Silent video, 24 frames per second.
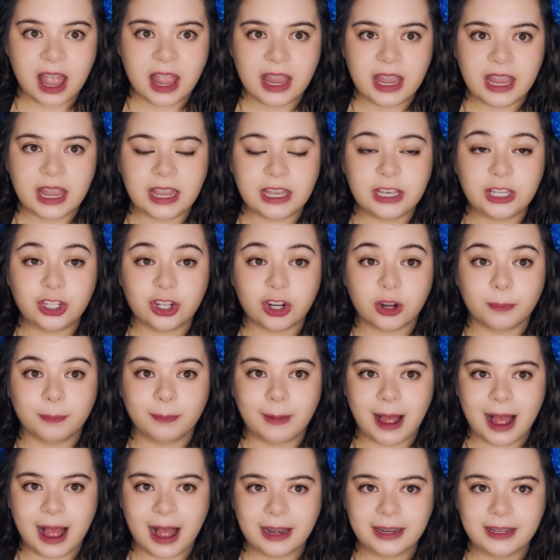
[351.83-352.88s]
in your
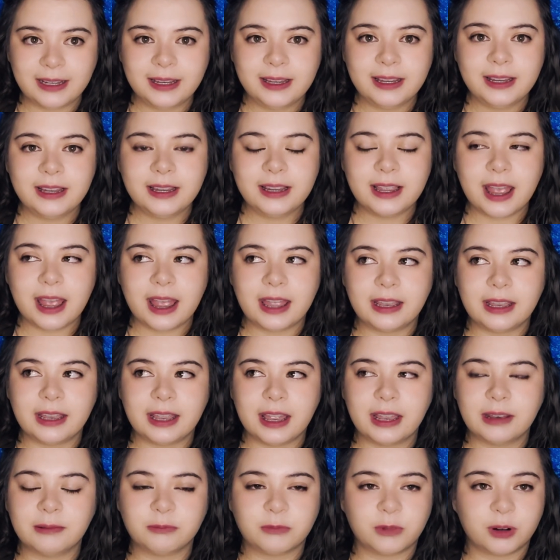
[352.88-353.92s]
body
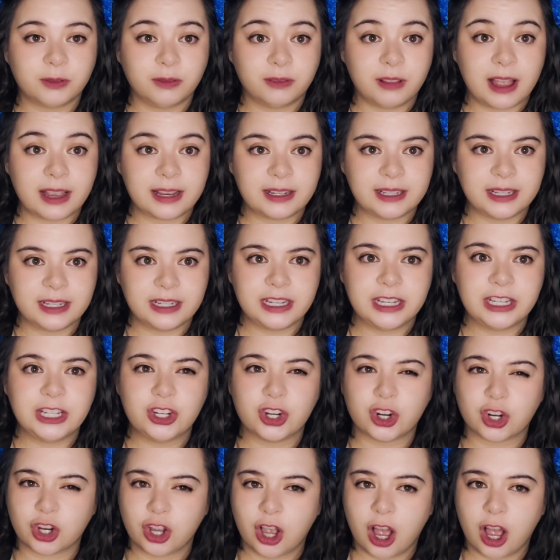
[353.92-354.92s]
and reflected in your